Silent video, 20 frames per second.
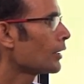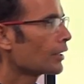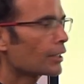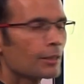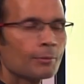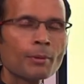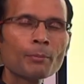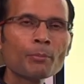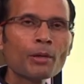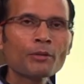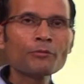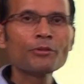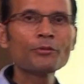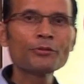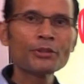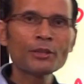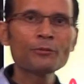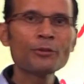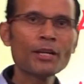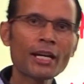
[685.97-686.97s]
Remember
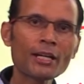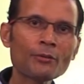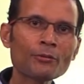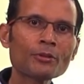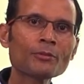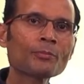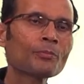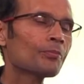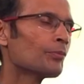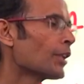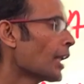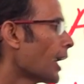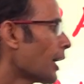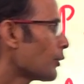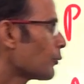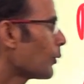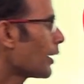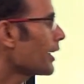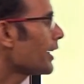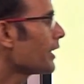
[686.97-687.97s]
55,
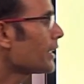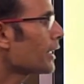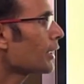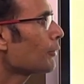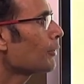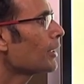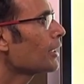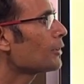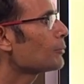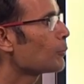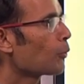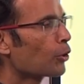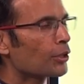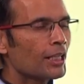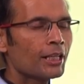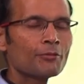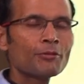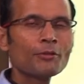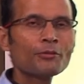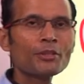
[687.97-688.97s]
and one interval is more
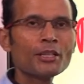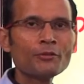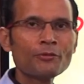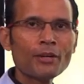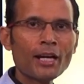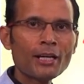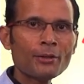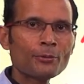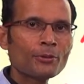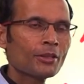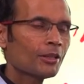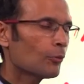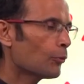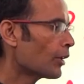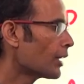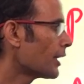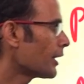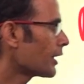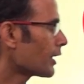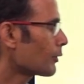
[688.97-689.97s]
than 55,
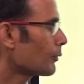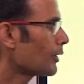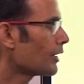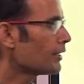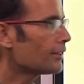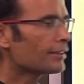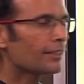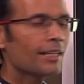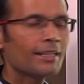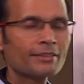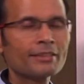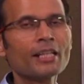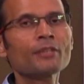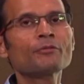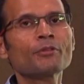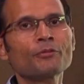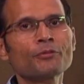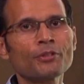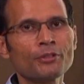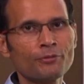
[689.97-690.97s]
one interval is less
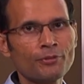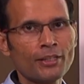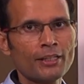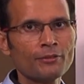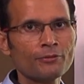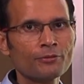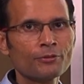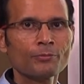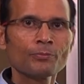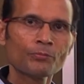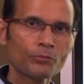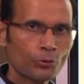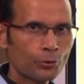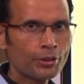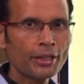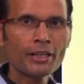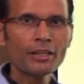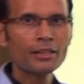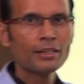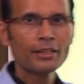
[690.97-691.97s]
than 55.
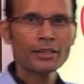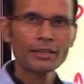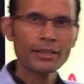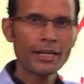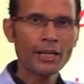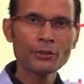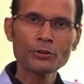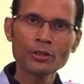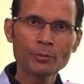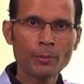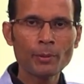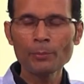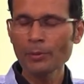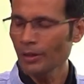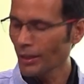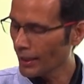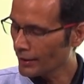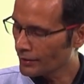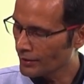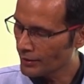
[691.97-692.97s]
Okay, can you
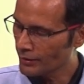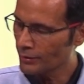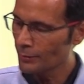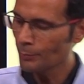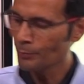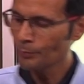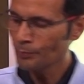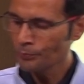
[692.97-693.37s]
remember like this?